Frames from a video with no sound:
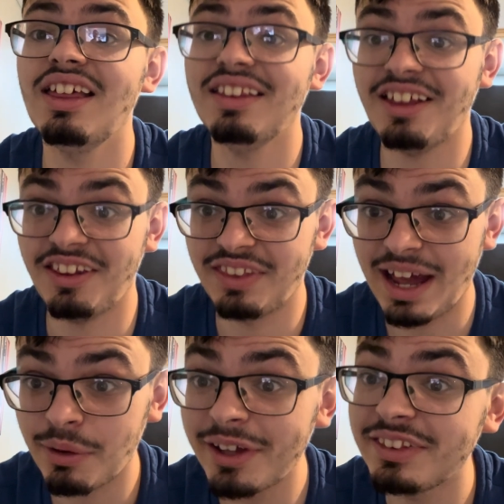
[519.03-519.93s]
That
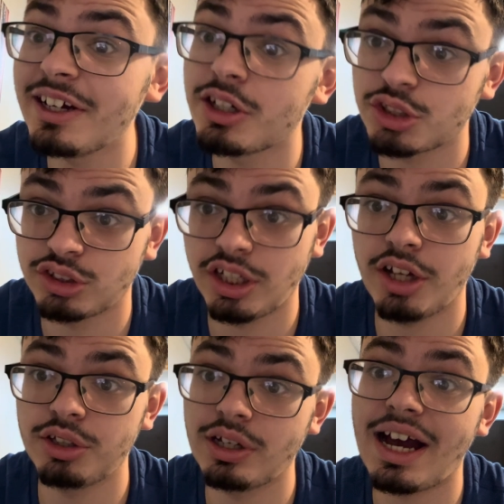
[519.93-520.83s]
right there should tell
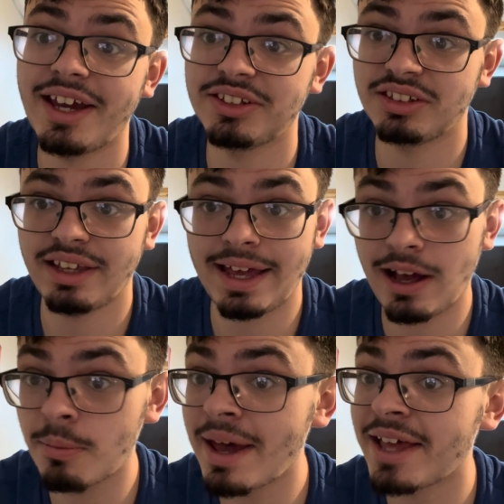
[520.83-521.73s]
you guys
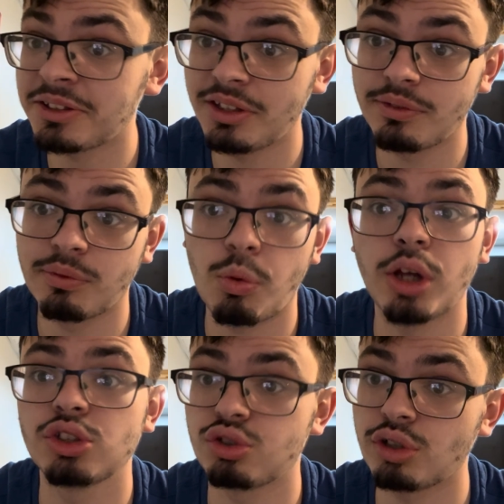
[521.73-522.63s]
how massive
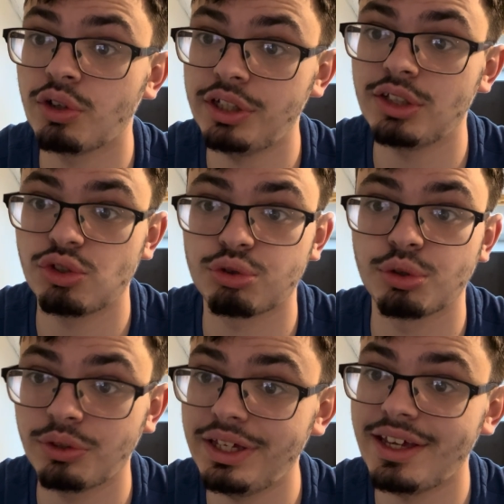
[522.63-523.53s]
1 trillion
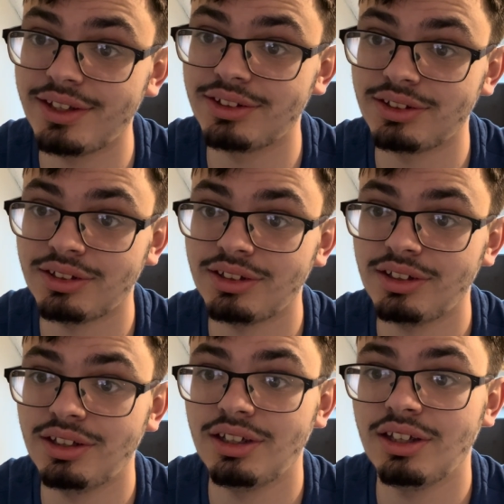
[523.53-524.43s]
truly is,
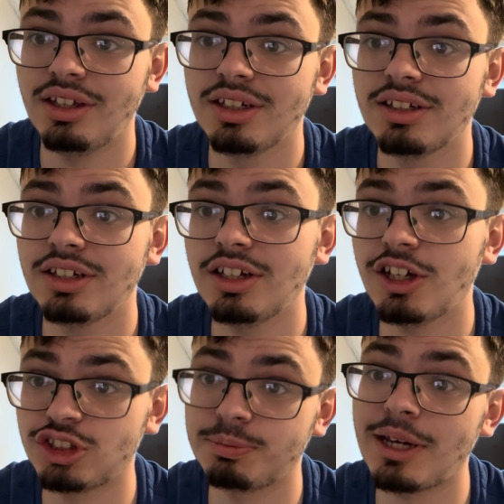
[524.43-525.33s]

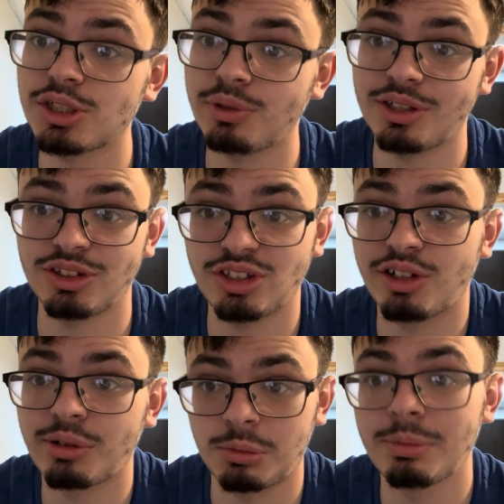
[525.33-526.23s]
especially
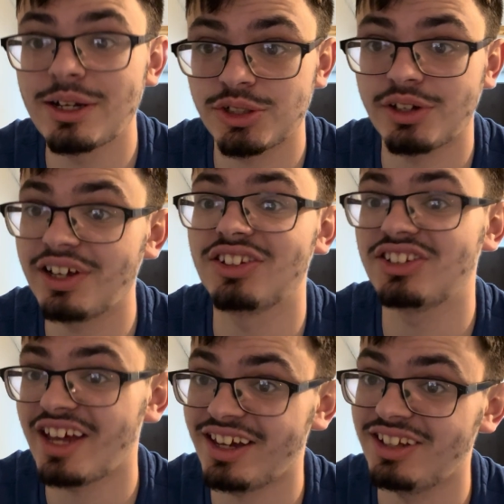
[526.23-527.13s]
considering we're measuring in
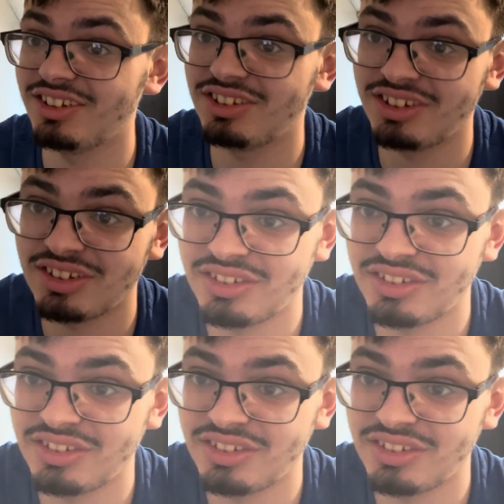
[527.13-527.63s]
seconds.